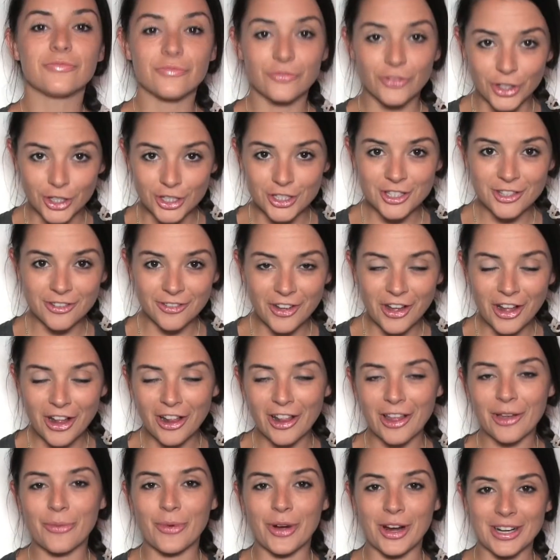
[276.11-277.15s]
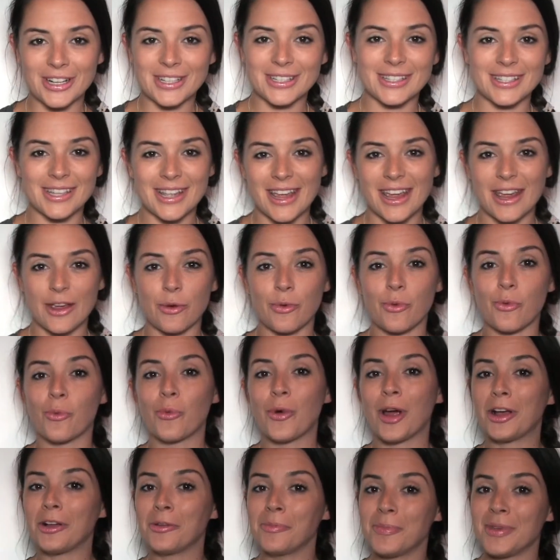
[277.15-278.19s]
First of all, I want to say
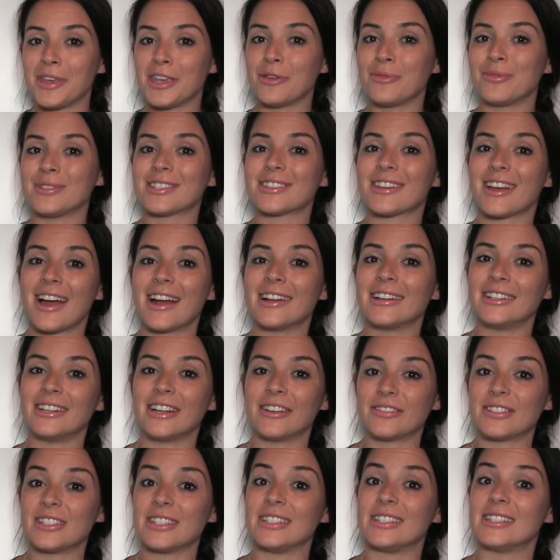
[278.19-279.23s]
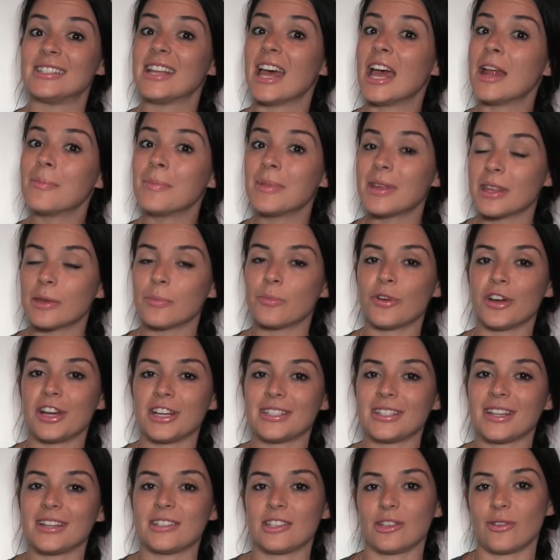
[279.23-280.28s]
Wearable was kind enough to send me the
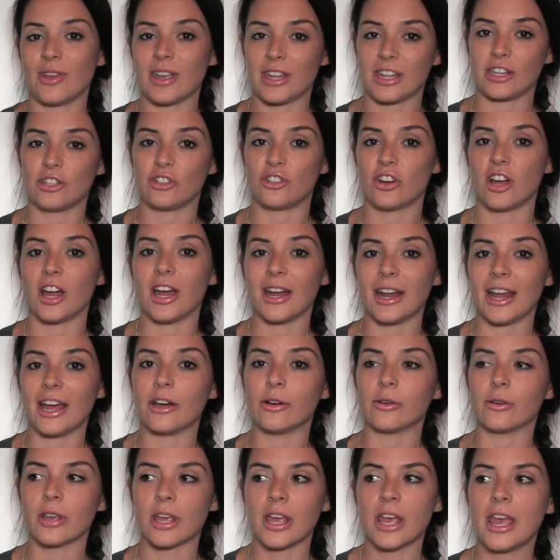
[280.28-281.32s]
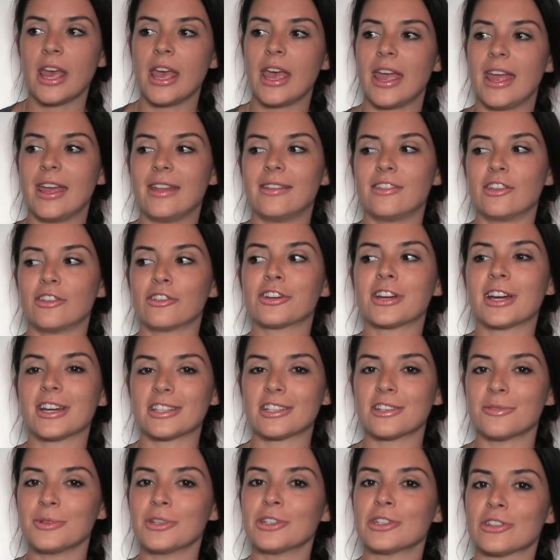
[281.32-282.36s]
bracelet so I could try it out. And their
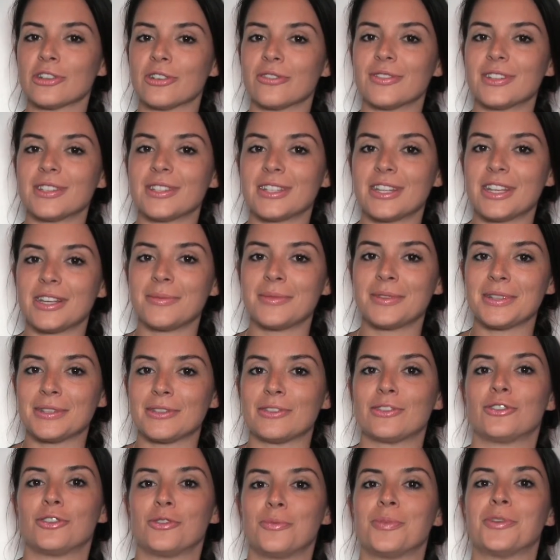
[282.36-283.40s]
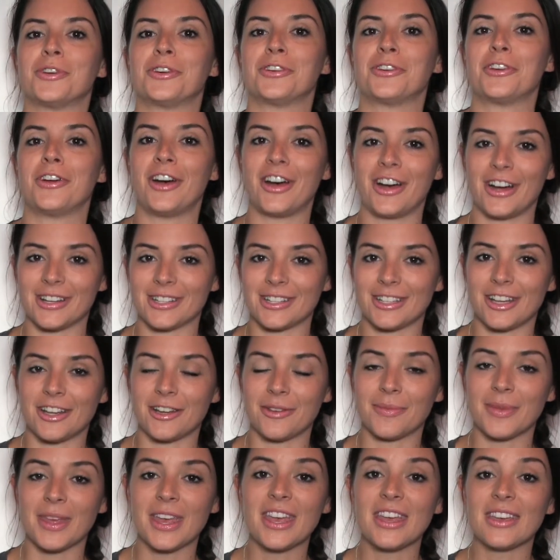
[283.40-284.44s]
customer service team is super
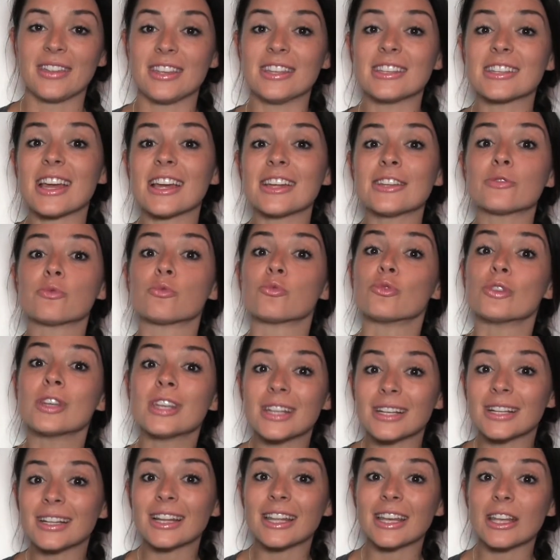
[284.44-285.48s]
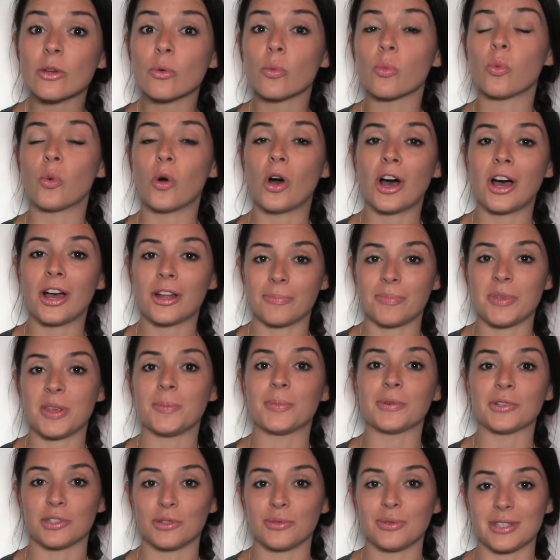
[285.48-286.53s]
awesome. These guys really want
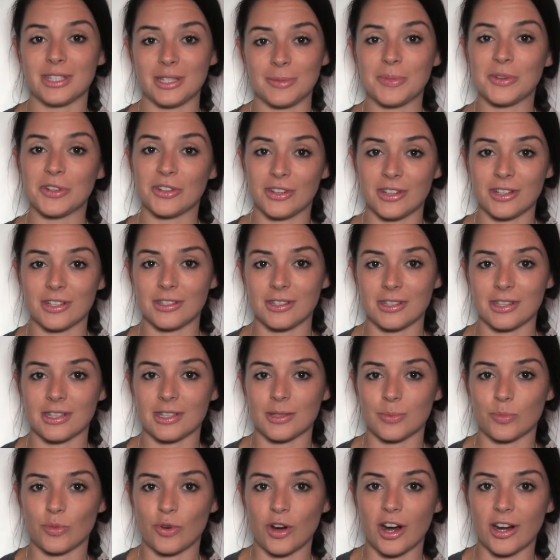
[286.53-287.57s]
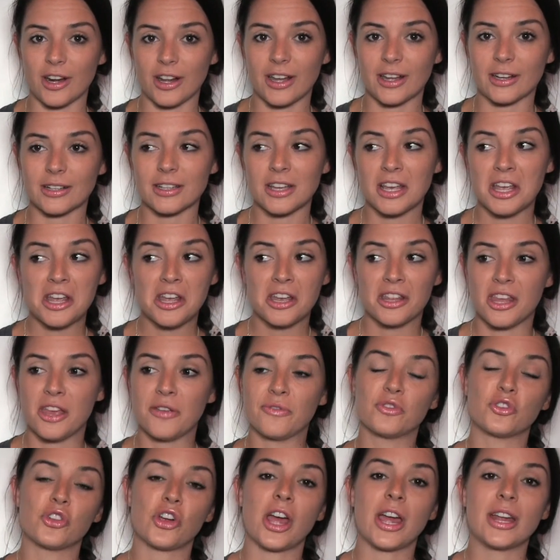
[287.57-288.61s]
people to experience this product.
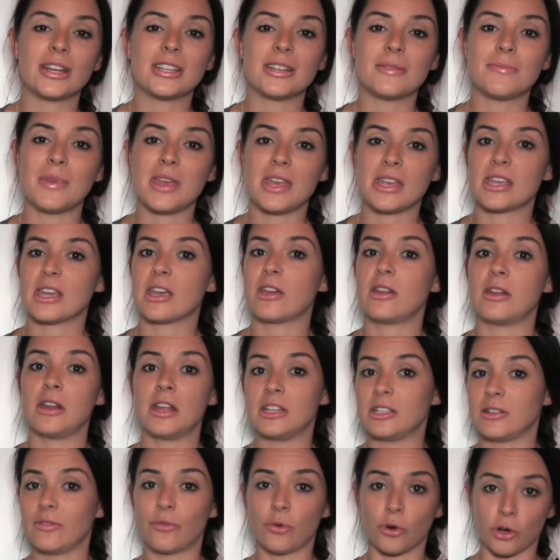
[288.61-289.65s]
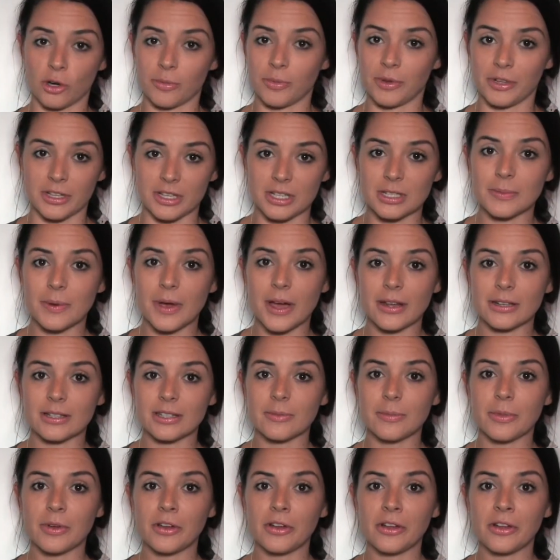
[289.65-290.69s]
They've tried to make it as affordable as
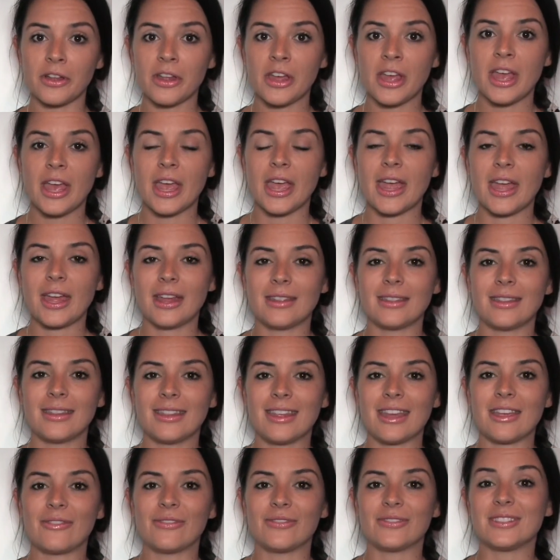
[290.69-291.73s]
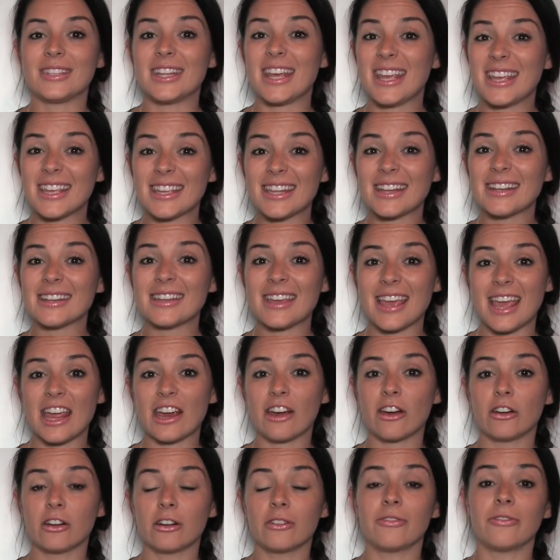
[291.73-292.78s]
possible, and they've taken
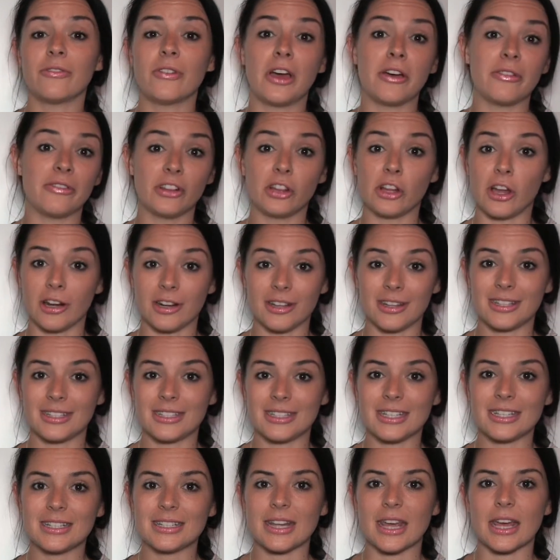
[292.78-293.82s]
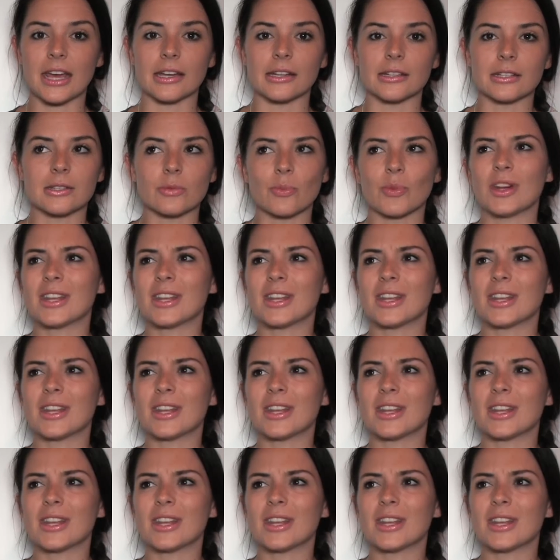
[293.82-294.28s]
care of a lot of the details.